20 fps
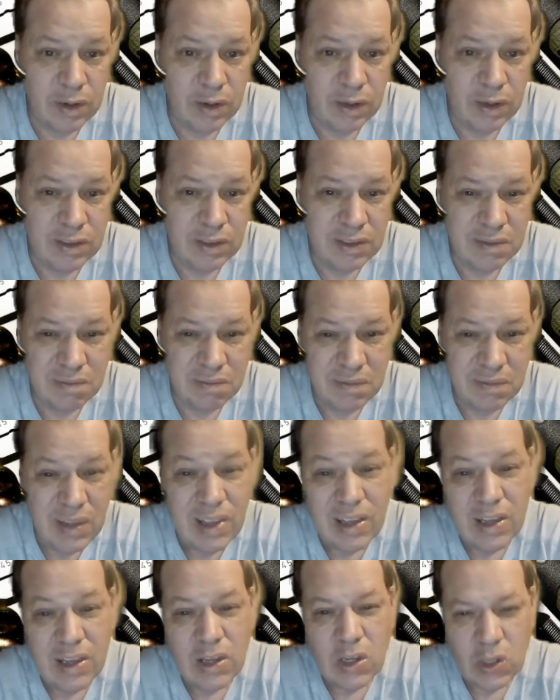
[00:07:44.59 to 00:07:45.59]
It's
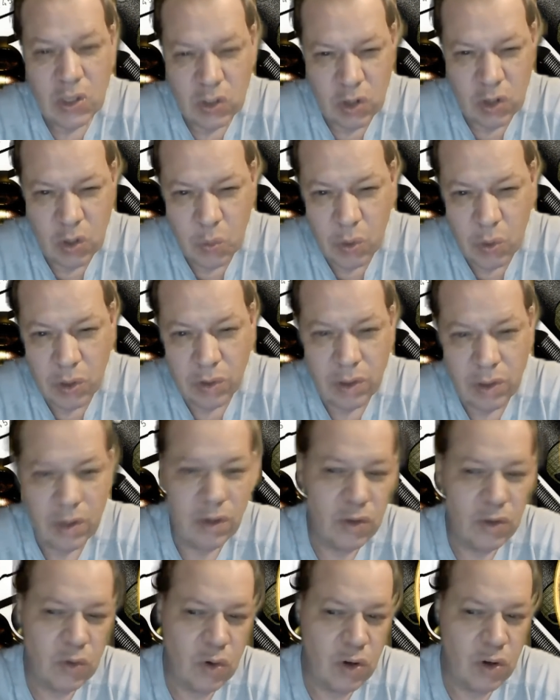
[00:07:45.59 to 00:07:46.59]
sort of worth it
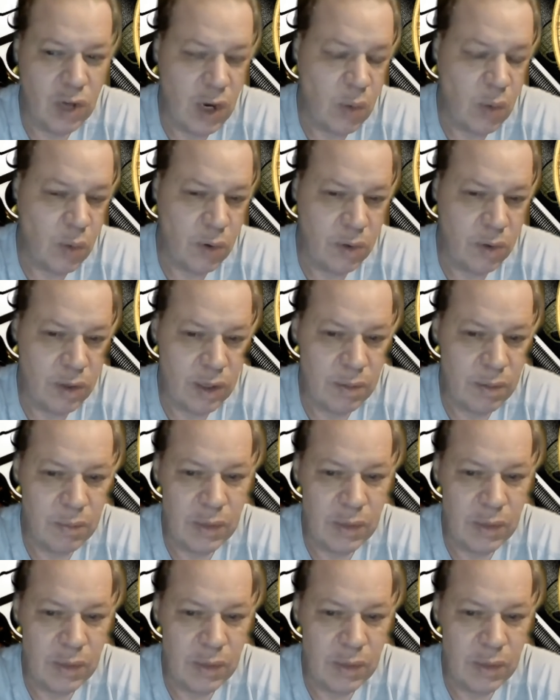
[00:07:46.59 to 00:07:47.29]
and sort of not worth it,